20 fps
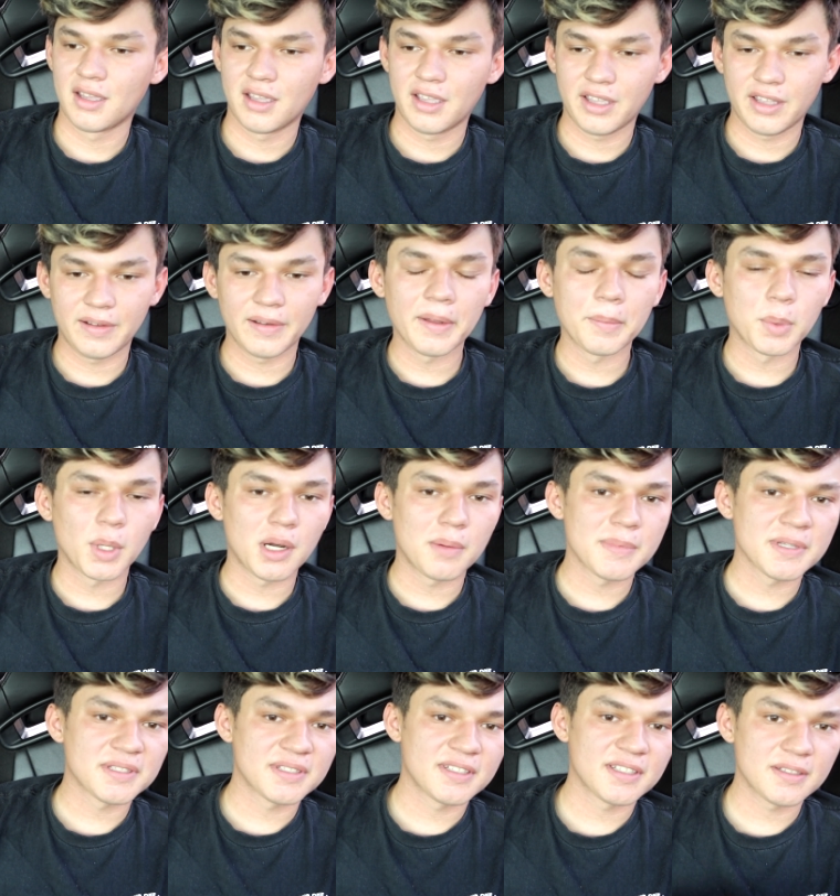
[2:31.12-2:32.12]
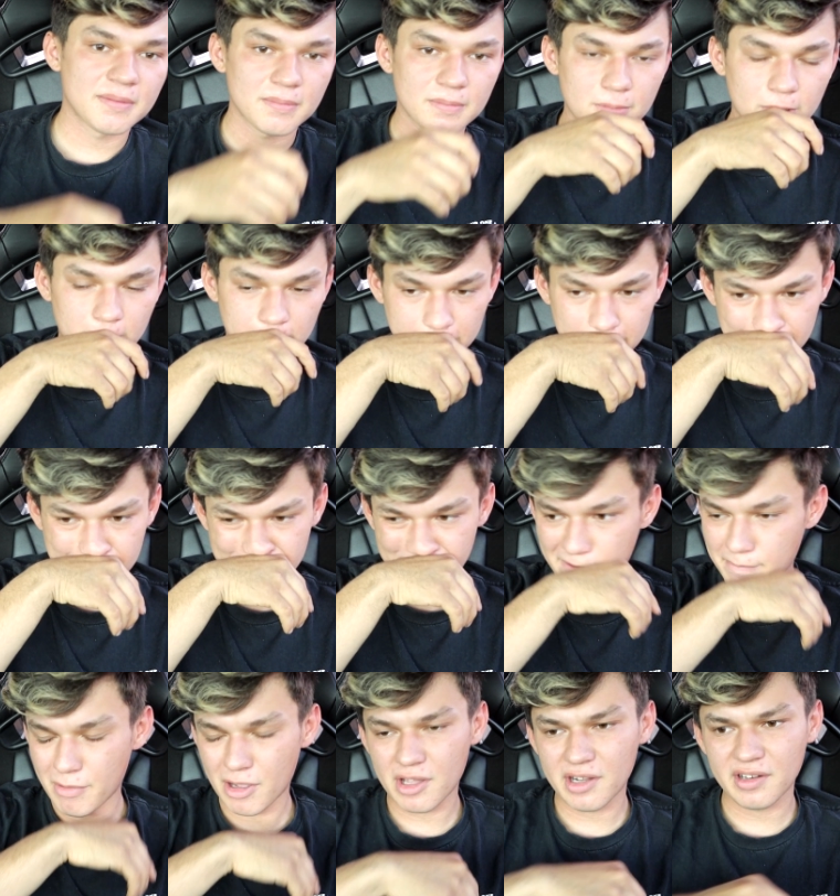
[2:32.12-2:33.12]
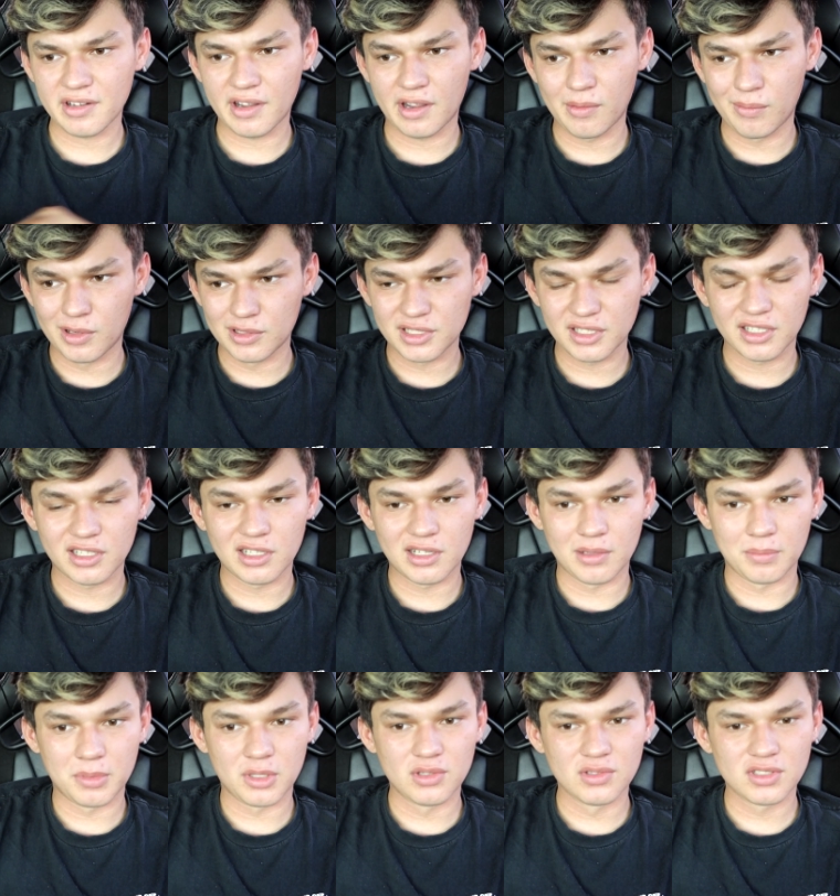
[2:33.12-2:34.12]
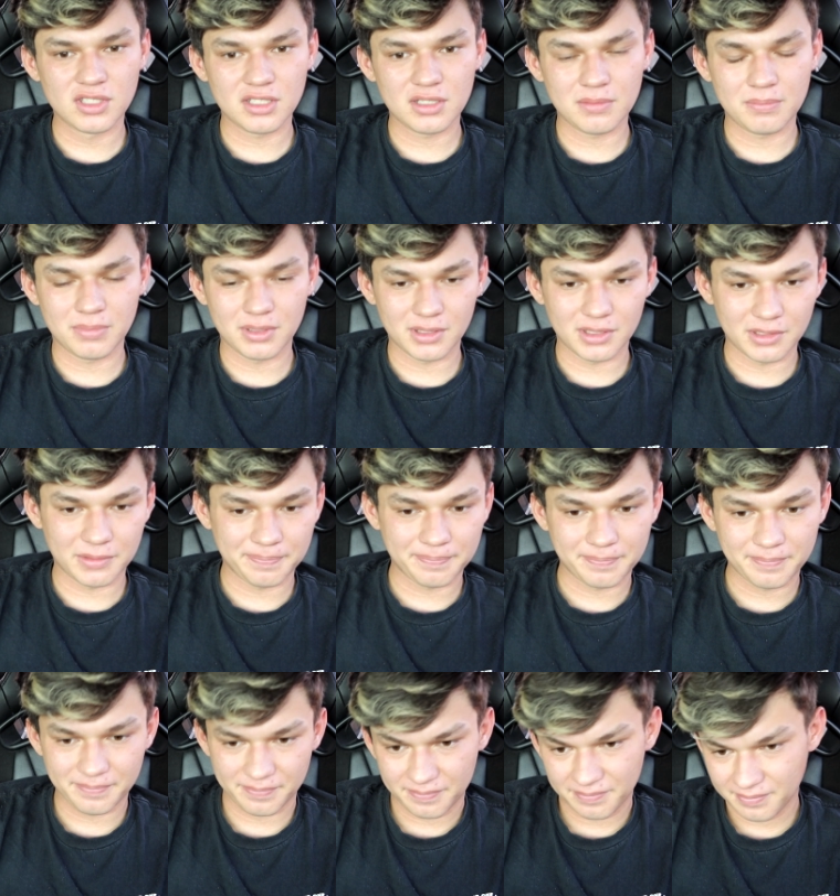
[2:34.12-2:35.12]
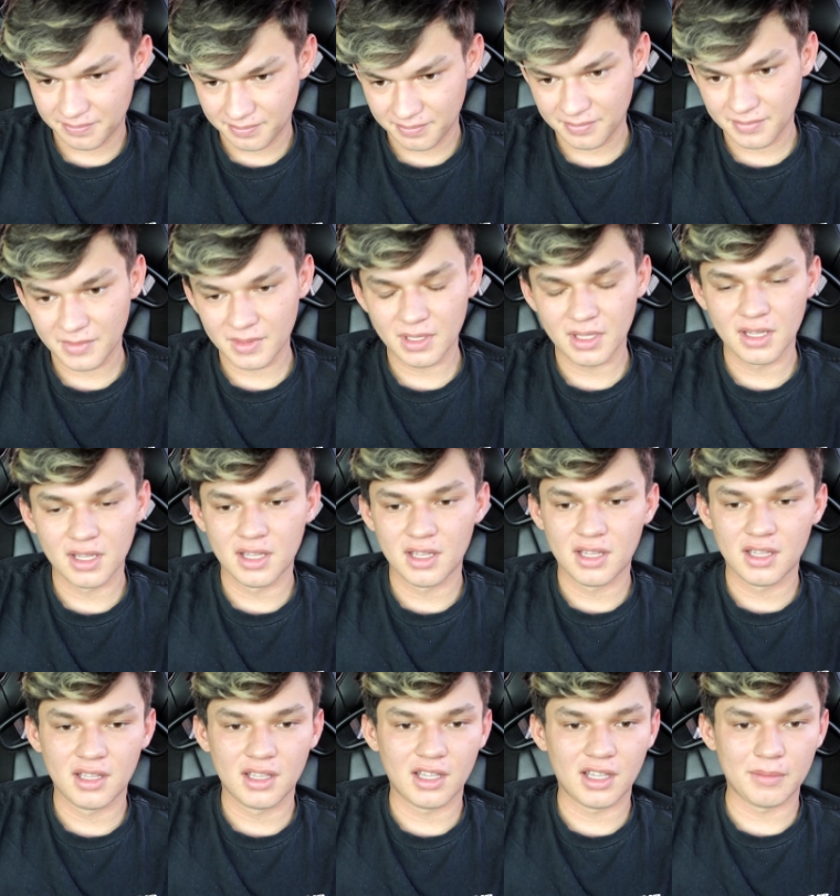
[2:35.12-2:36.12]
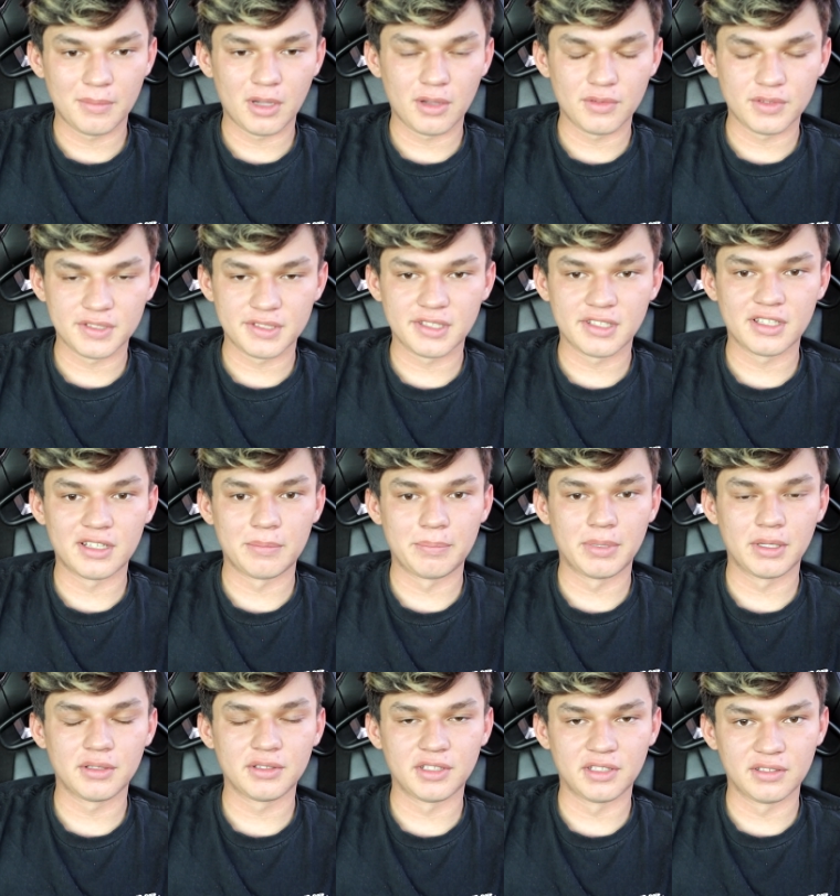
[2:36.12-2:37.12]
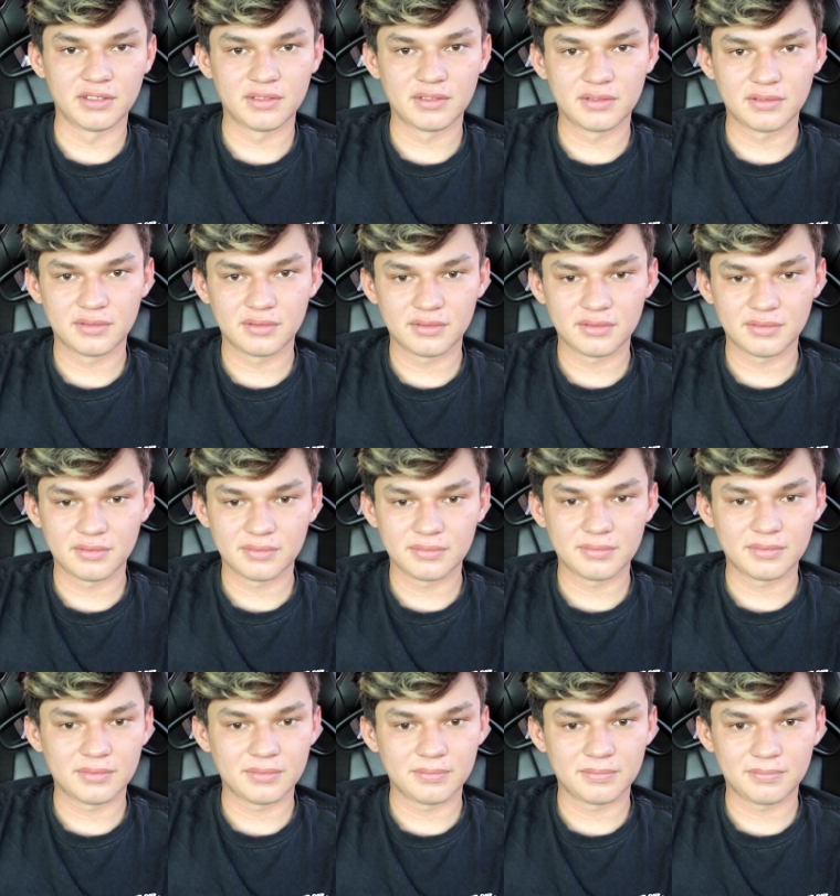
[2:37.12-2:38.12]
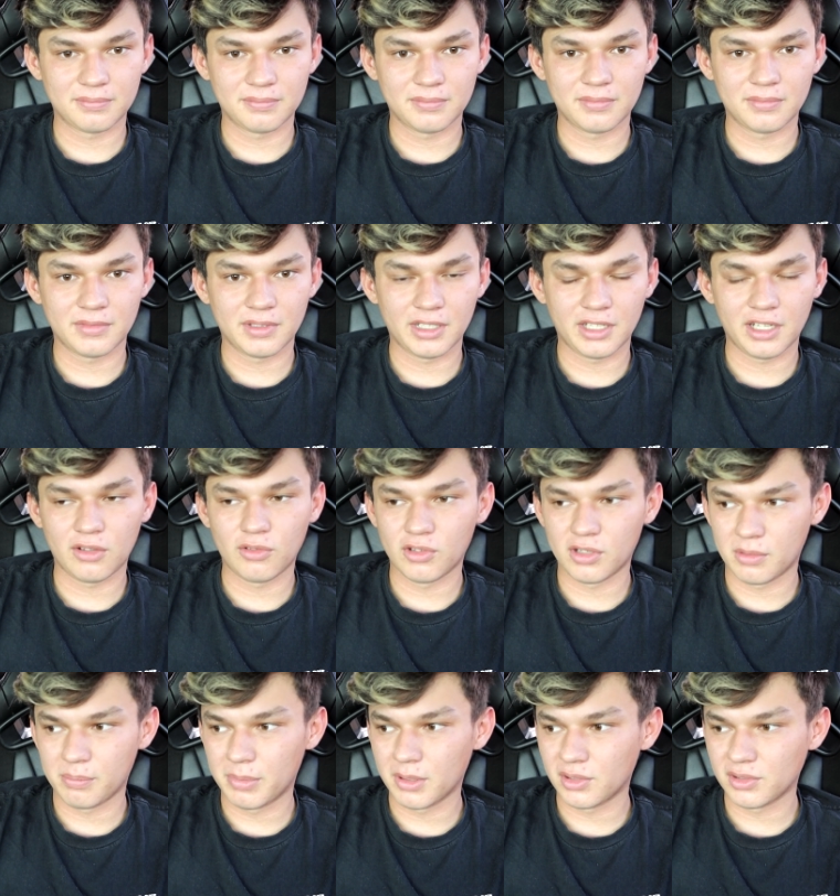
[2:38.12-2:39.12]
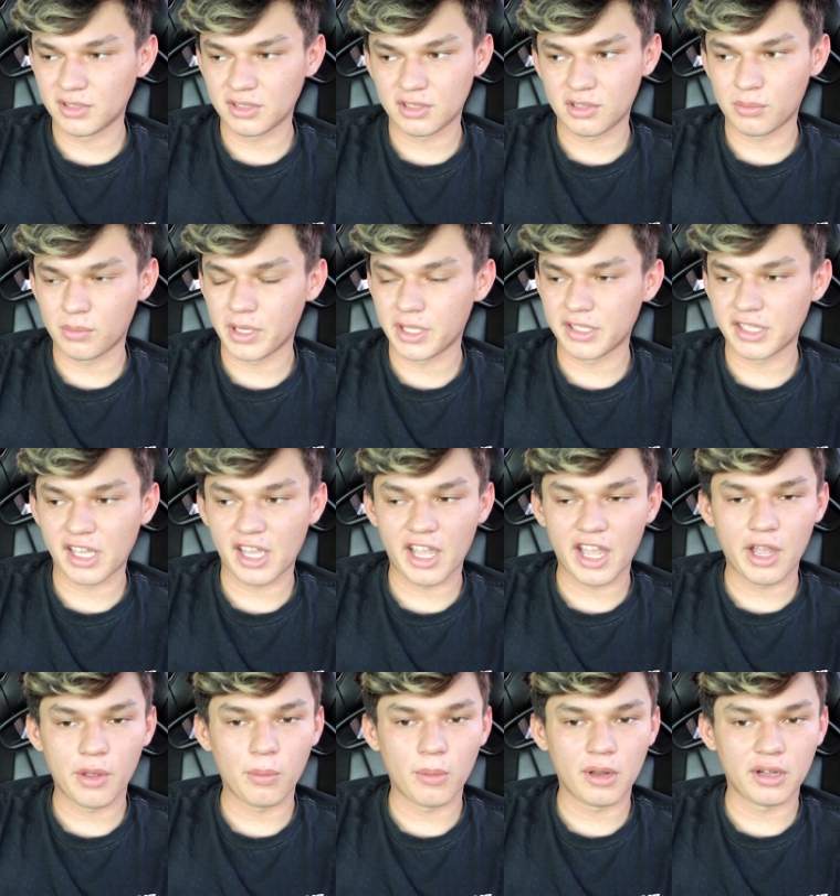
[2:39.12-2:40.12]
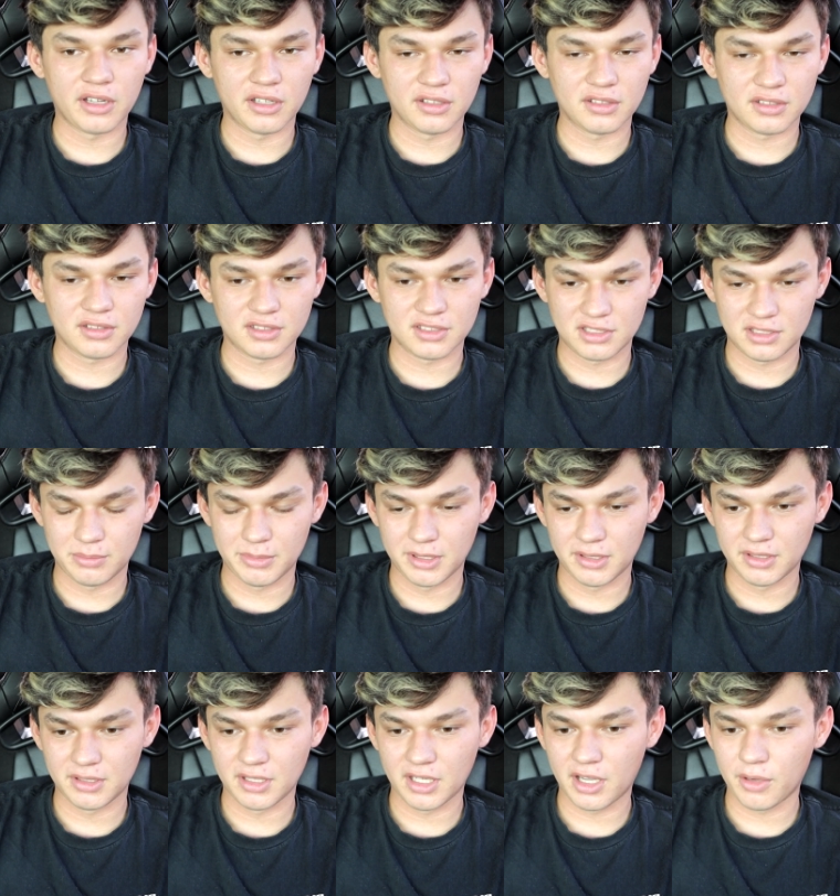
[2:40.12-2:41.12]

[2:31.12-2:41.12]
And I promised him as soon as I bought it, I wasn't going to abuse it, but I'm obviously going to build it. And I want to build it the way that I want it to be.